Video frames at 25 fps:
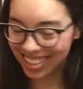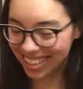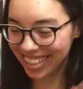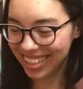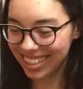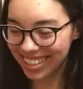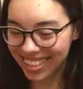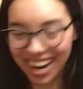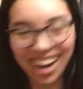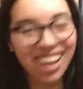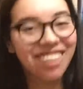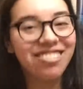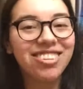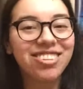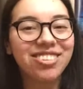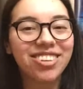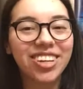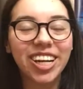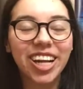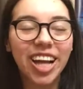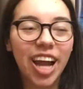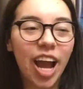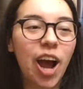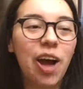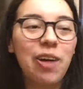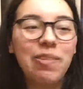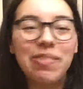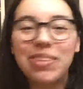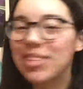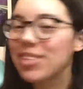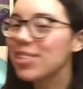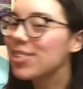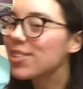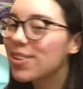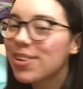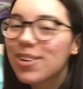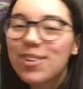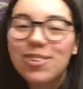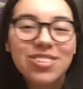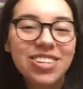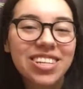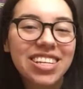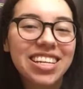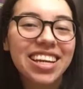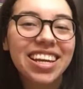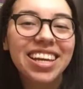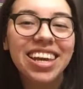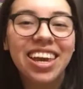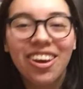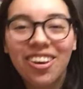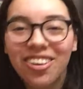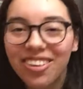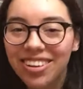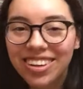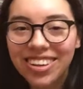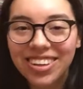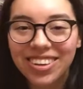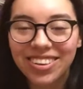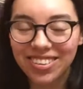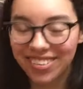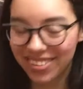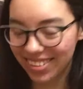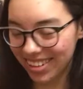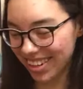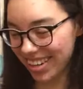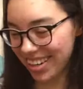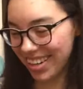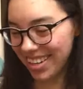Like, time is running out. Mysterio's gonna kill you.